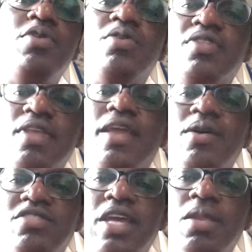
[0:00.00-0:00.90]
you to think
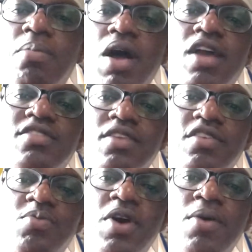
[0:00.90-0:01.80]
outside the box
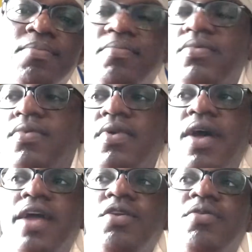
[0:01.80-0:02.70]
as well.
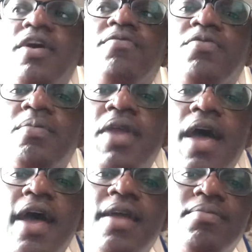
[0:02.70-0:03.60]
I know that for me,
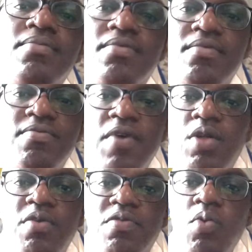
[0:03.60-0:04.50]
I
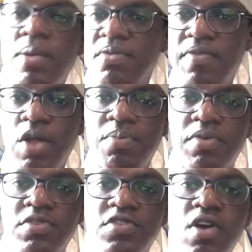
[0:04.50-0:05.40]
follow a few web
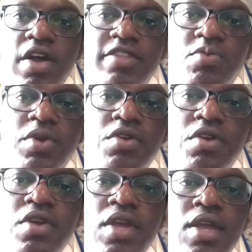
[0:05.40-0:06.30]
developers on Twitter,